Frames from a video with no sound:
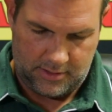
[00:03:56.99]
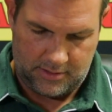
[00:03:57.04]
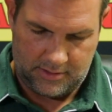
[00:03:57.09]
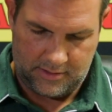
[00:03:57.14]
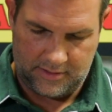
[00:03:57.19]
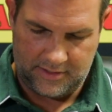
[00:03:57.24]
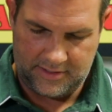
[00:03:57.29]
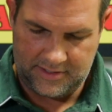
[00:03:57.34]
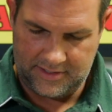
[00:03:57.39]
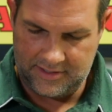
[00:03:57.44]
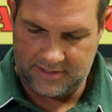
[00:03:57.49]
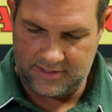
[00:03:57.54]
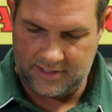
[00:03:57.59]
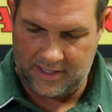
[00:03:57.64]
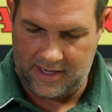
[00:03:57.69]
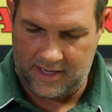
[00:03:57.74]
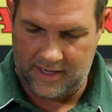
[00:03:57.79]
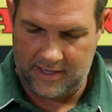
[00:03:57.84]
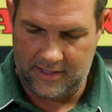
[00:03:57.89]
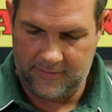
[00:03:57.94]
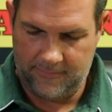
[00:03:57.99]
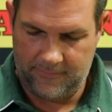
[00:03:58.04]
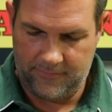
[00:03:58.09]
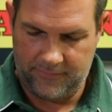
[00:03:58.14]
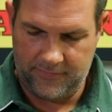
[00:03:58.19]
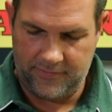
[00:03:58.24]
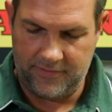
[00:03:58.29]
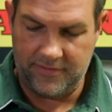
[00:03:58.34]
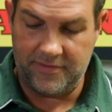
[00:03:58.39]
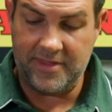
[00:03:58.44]
So this is uh,
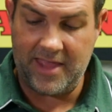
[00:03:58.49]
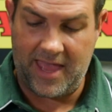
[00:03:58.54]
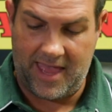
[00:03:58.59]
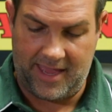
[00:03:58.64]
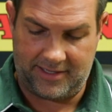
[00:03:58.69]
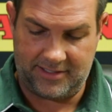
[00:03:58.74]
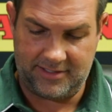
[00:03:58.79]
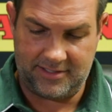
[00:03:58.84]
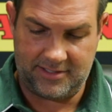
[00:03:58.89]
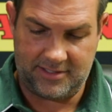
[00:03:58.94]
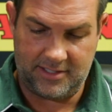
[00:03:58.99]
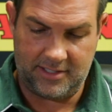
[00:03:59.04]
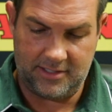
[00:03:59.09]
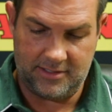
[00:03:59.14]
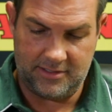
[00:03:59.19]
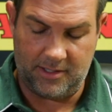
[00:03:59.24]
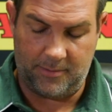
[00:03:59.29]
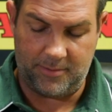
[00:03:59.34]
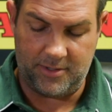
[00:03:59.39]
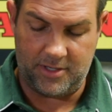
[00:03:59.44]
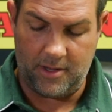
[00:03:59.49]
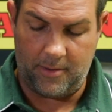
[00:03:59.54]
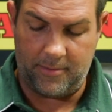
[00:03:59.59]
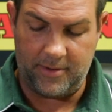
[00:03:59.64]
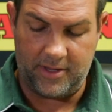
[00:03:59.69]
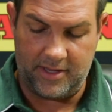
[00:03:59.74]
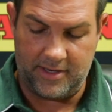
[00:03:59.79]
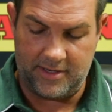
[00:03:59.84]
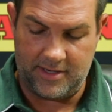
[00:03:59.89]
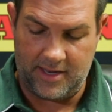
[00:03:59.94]
Next, W W E